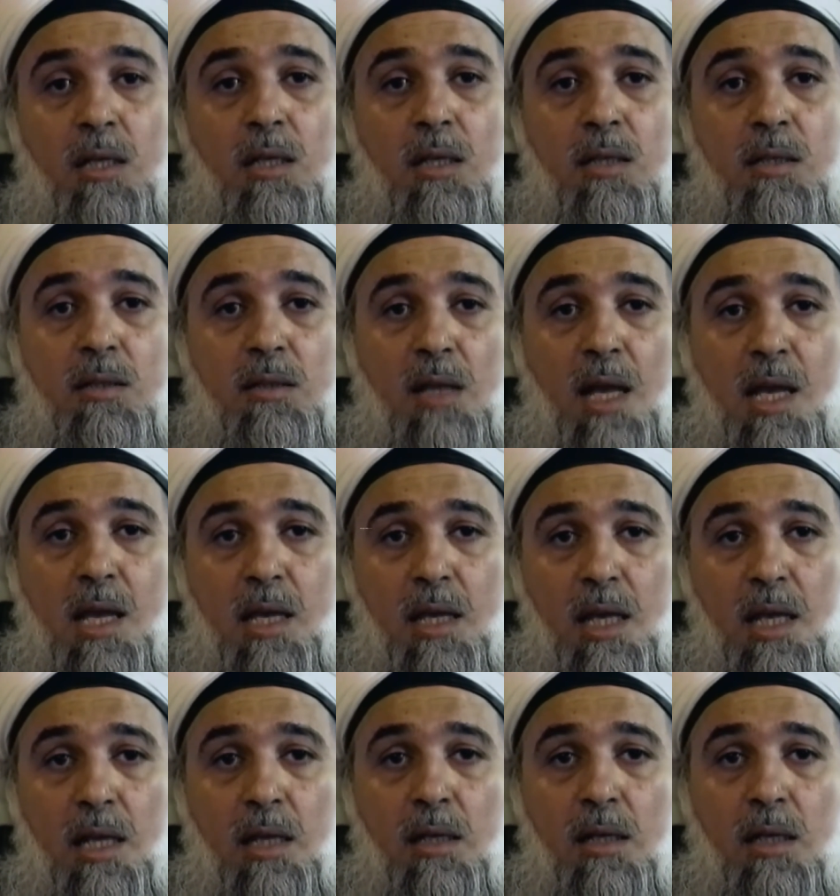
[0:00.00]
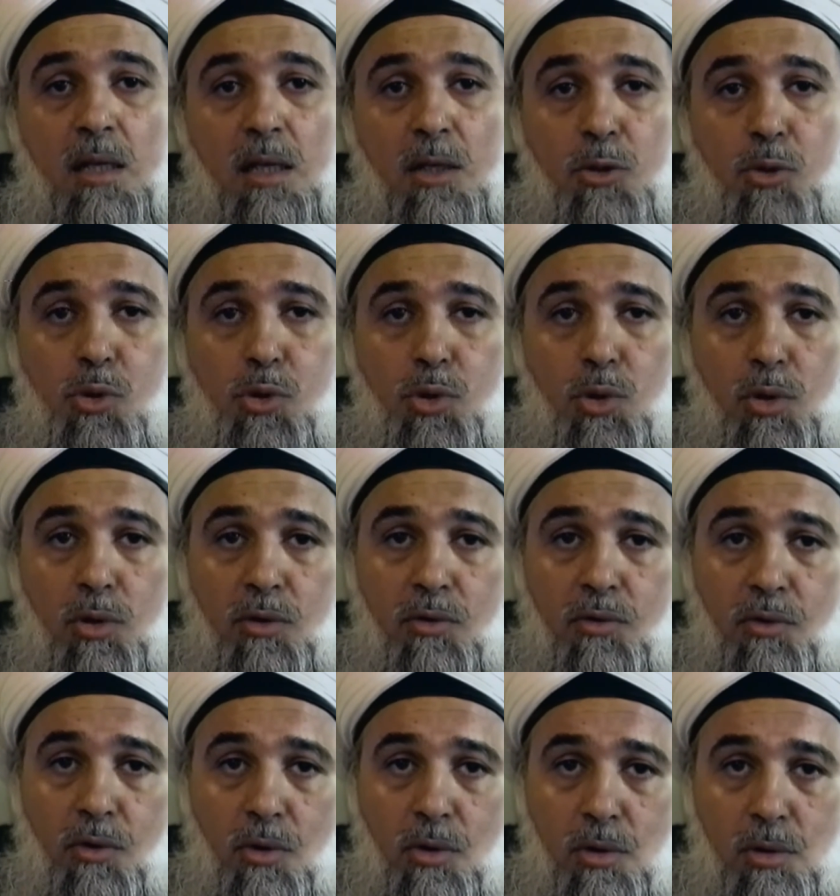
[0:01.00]
staying in uh, New York
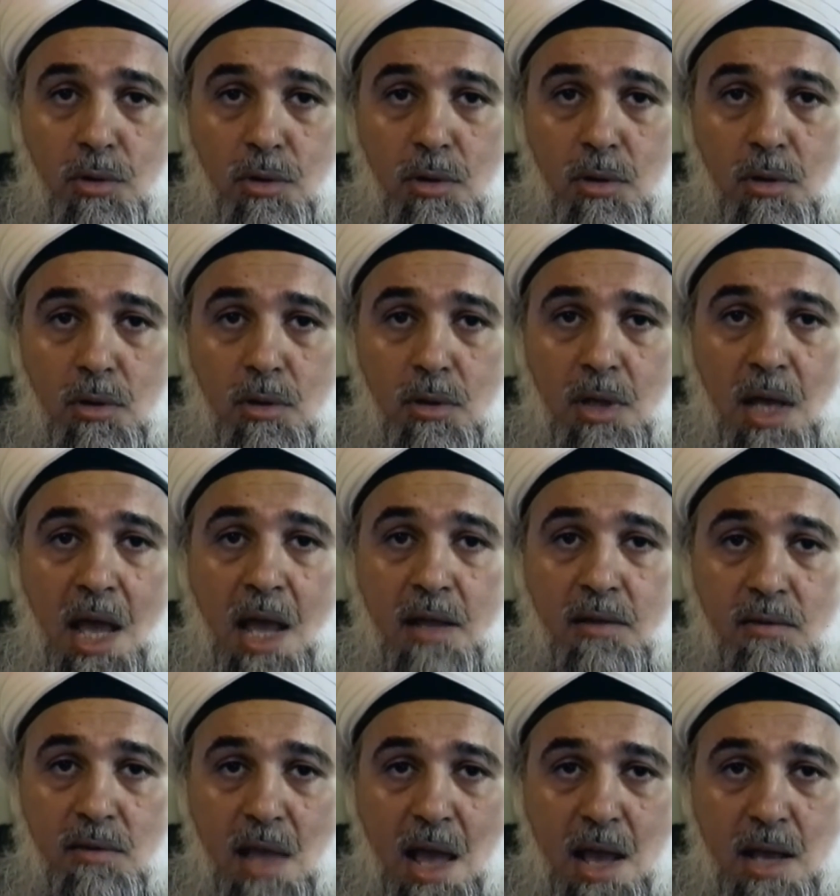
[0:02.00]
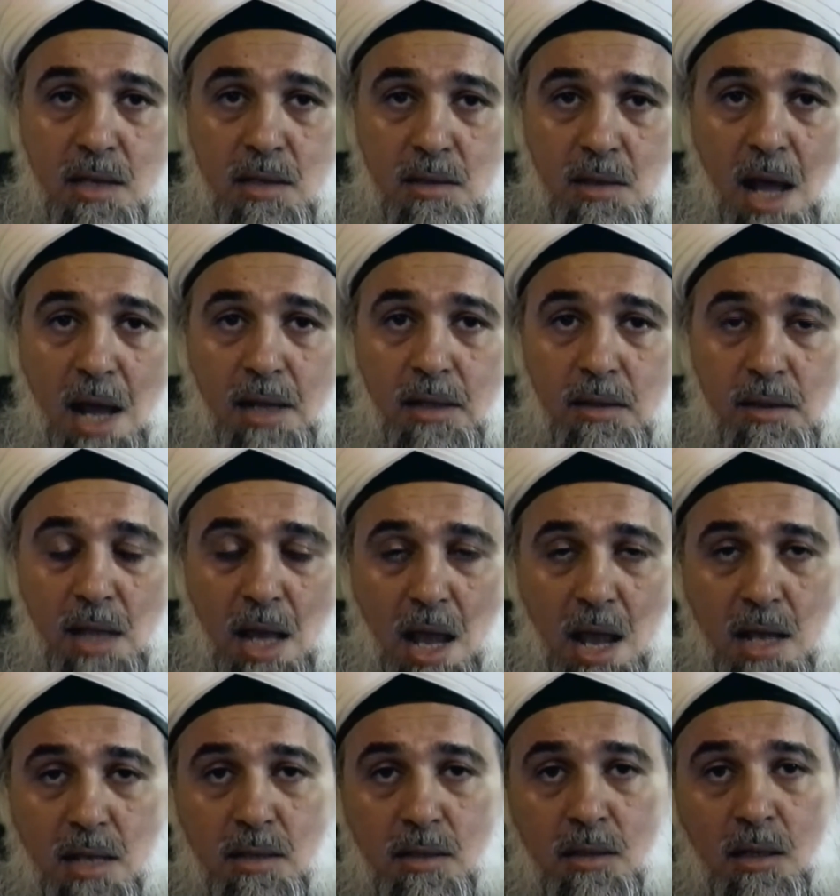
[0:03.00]
for uh, eight days, nine
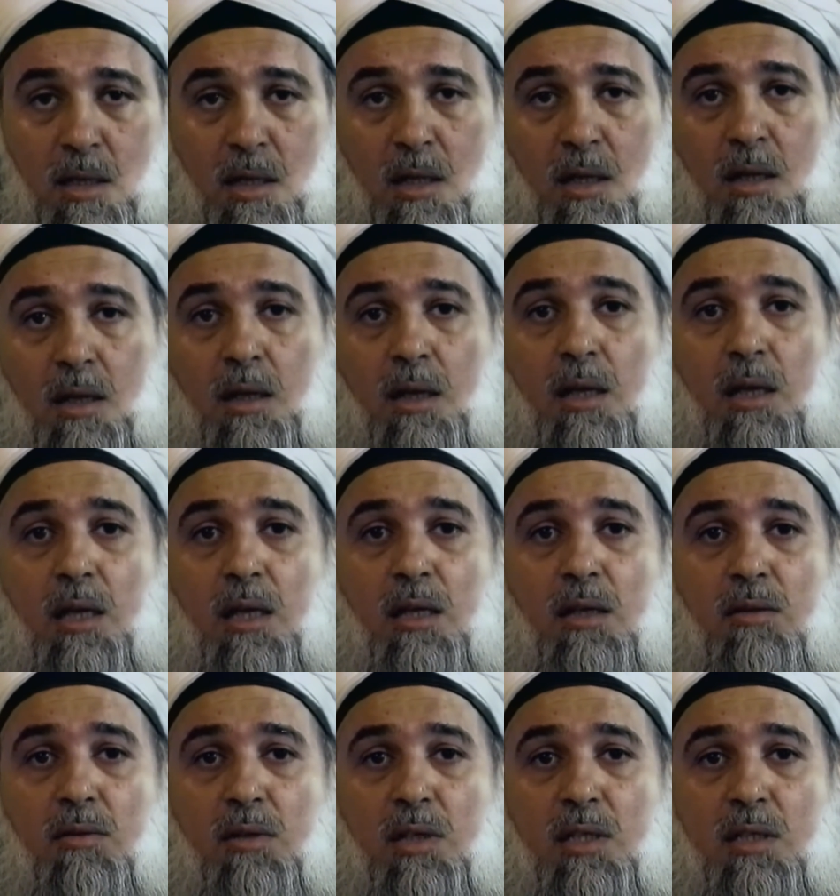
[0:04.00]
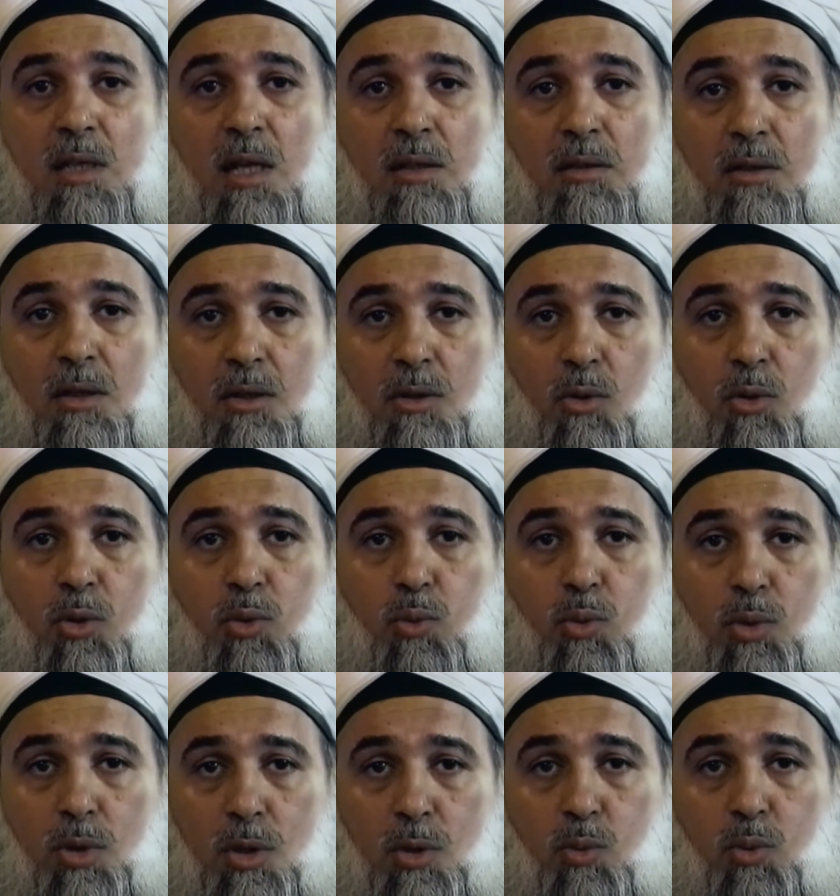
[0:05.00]
days, in the center
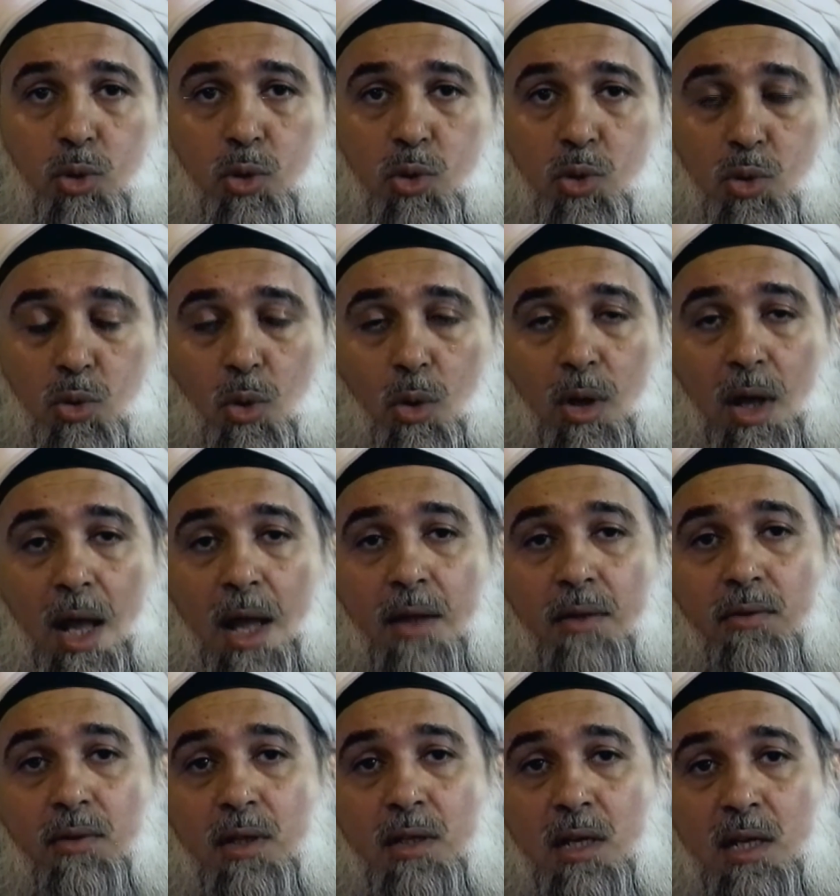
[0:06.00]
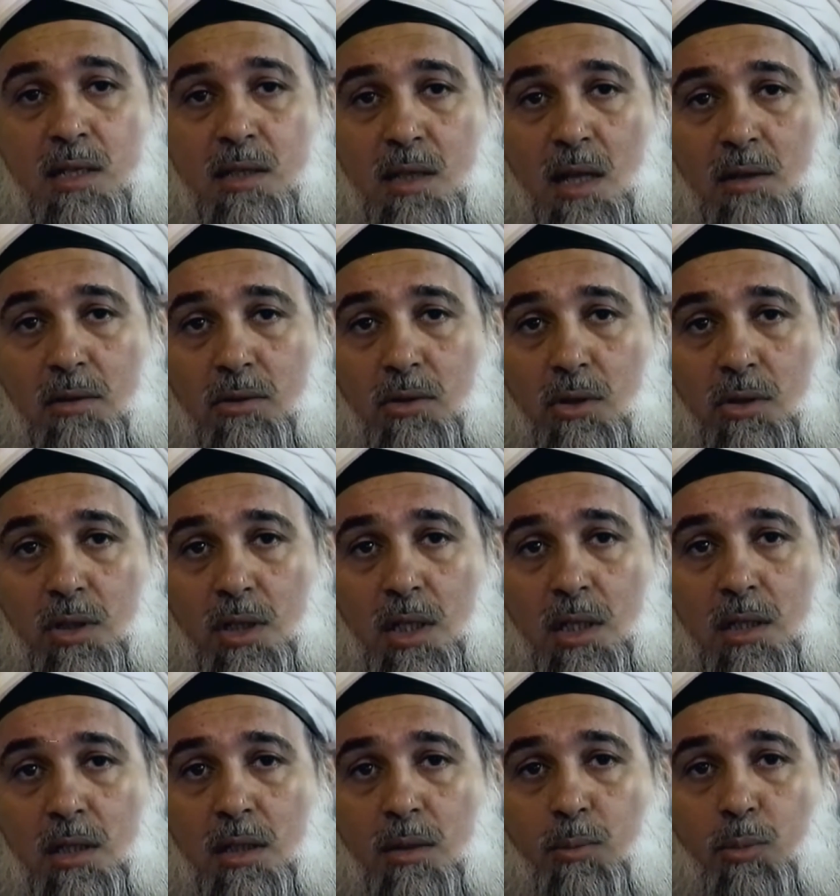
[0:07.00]
on in Woodstock and in a center
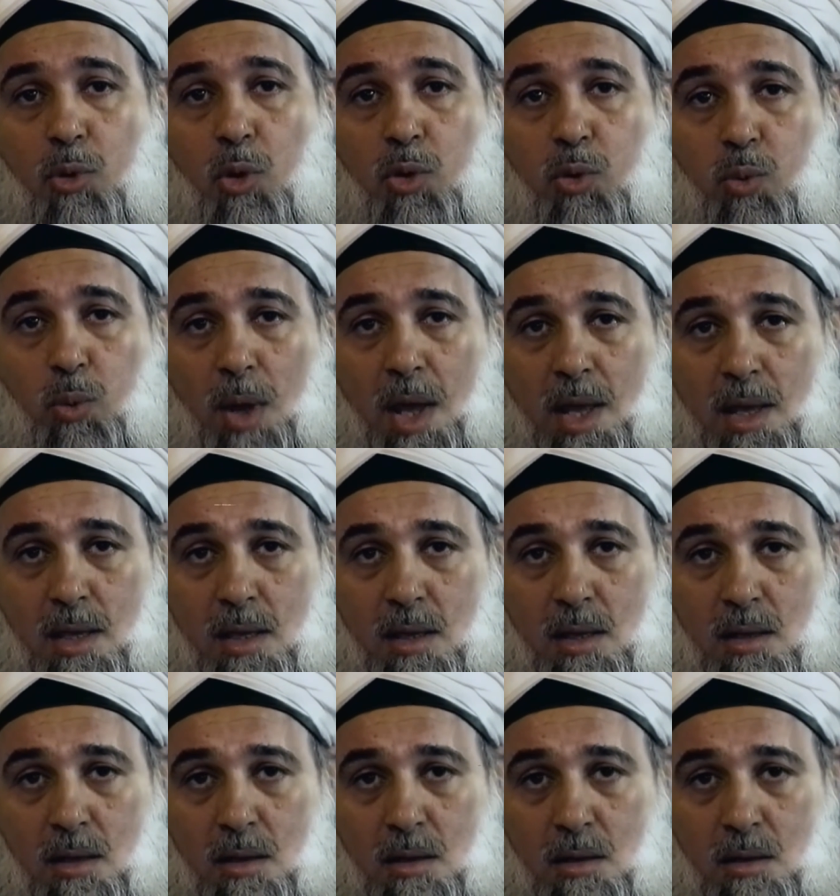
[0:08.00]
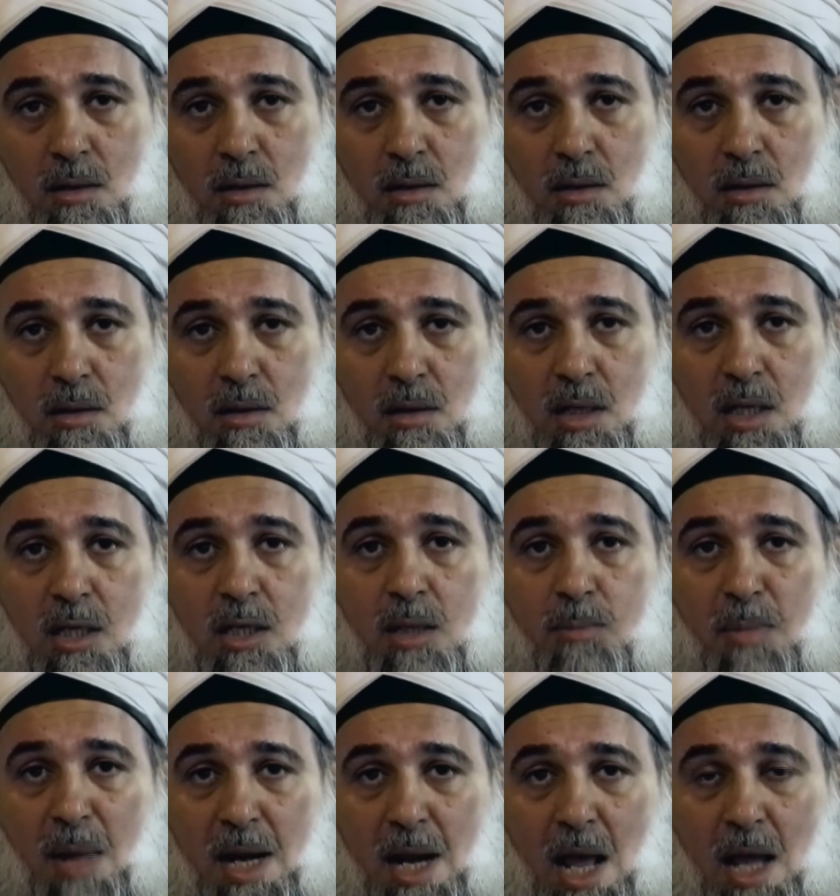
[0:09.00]
in Broadway uh, in
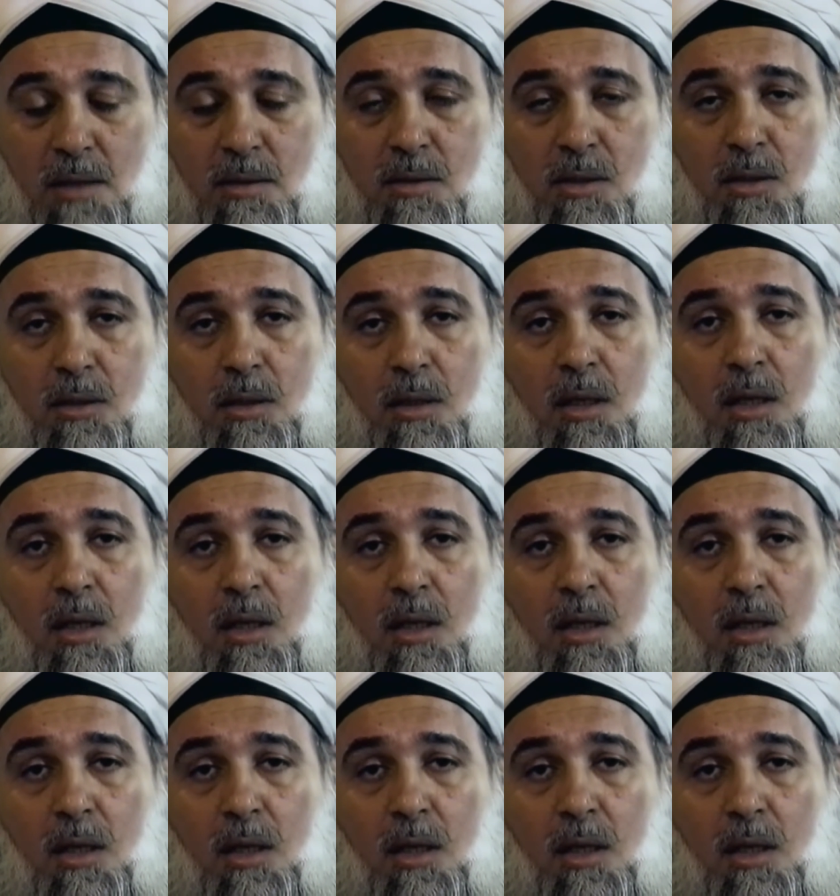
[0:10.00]
Manhattan,